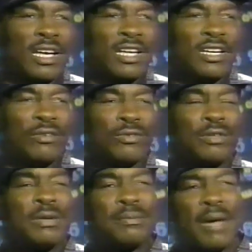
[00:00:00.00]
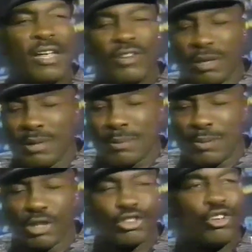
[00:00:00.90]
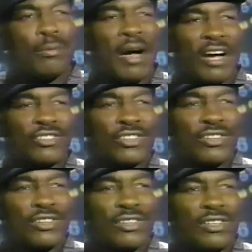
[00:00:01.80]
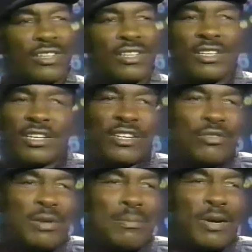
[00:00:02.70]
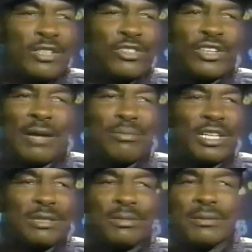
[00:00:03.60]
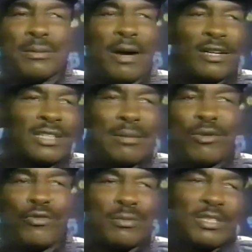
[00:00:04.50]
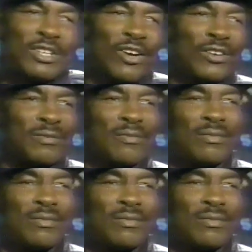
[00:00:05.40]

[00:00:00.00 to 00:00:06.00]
And to beat Mike, you got to be a puncher or a boxer. And you'll be a puncher, you got to punch him, and the boxer, I'll move him, that's all.